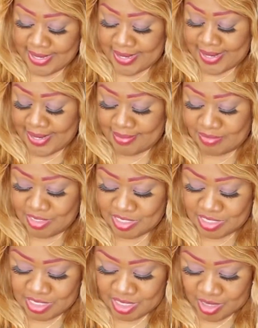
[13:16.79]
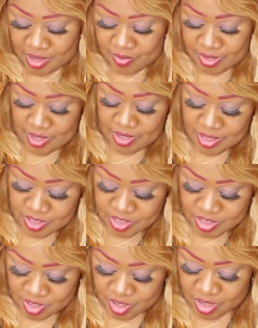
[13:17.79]
Let me see how it
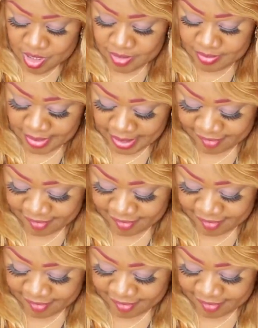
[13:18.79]
looks on my